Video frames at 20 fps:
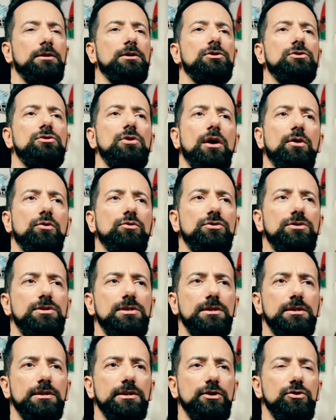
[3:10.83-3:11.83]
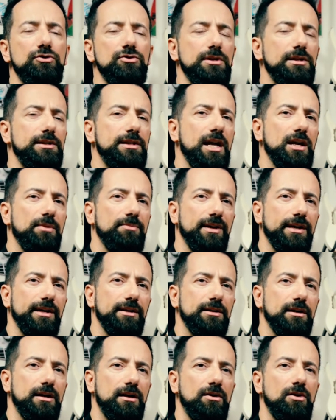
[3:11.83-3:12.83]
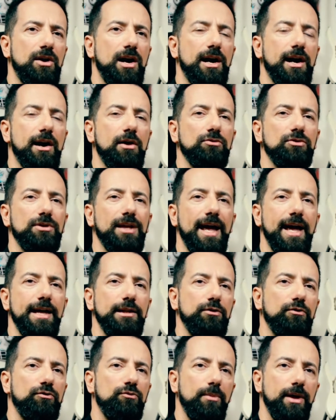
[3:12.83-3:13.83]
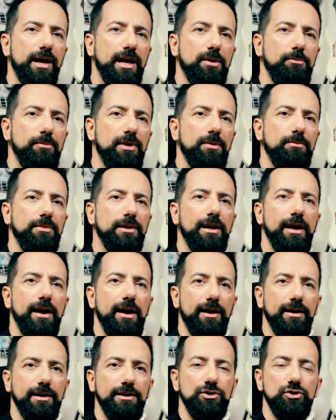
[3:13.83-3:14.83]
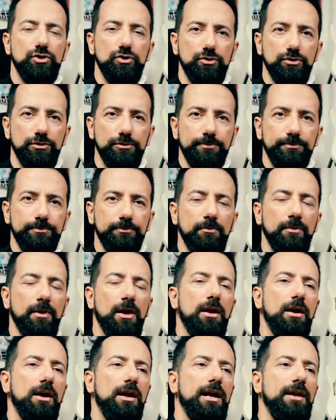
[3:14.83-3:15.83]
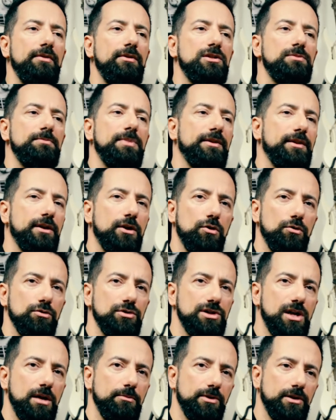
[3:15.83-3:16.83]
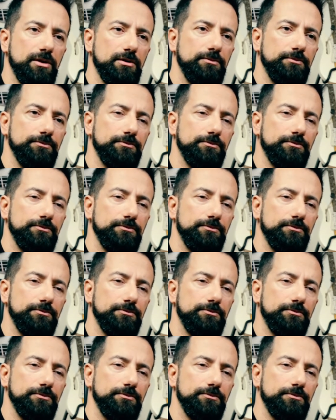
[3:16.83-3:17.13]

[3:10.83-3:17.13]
So I would usually take my guitar around end of May, maybe early June, and then spend the whole summer,